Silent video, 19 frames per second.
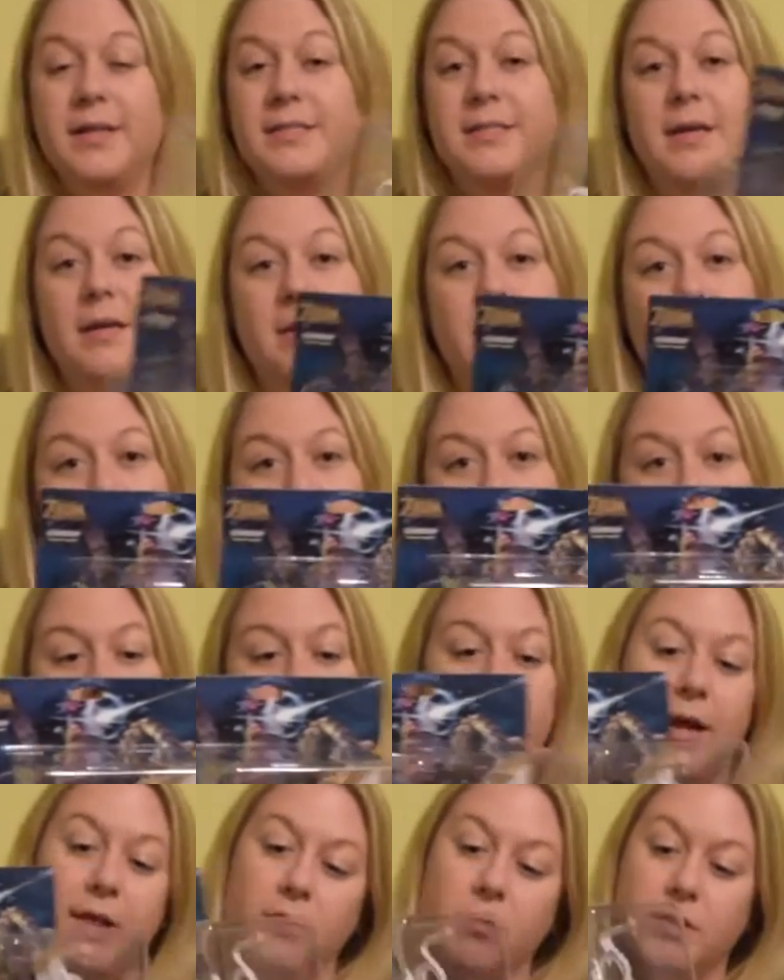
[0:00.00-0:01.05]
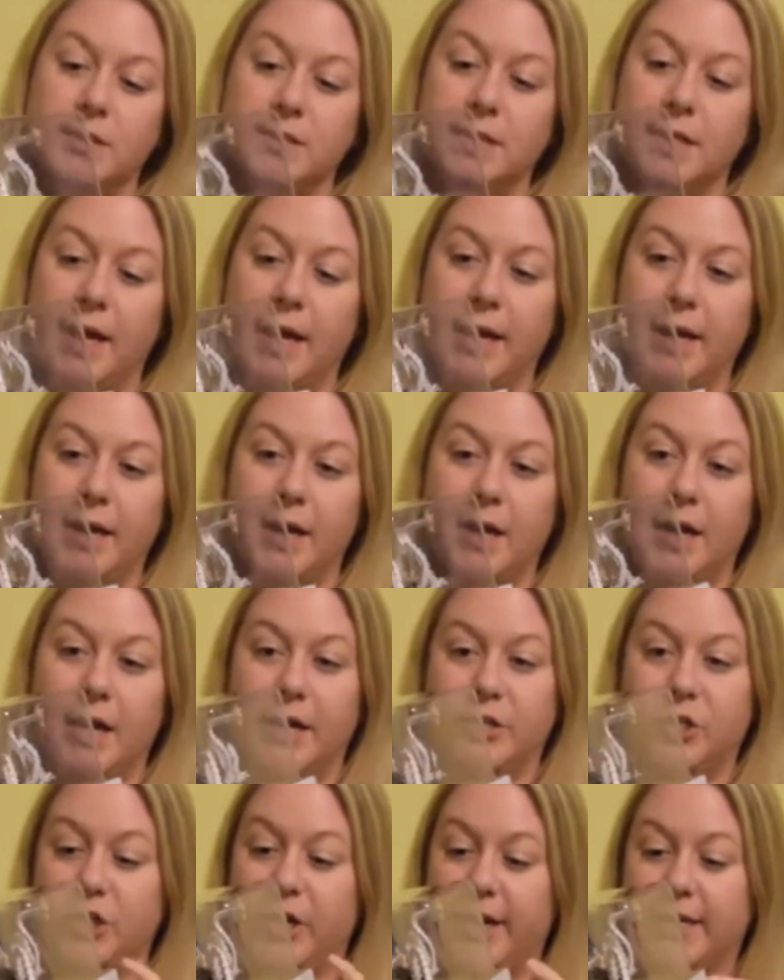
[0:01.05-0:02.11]
it's going to do. It looks like
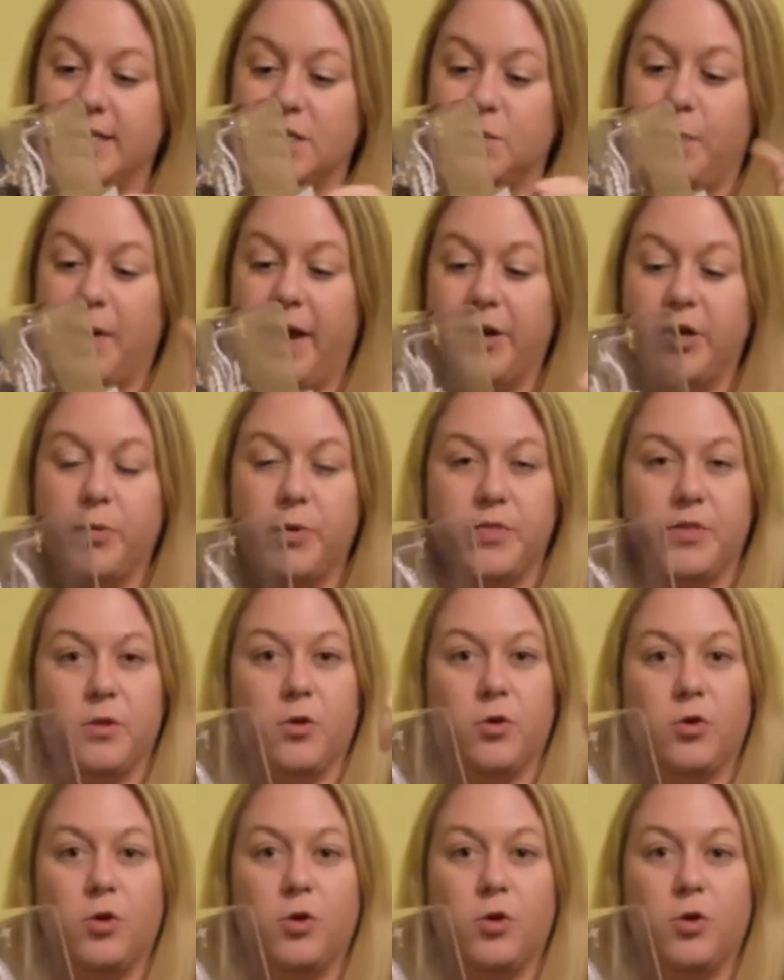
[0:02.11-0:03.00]
a giant spider with the little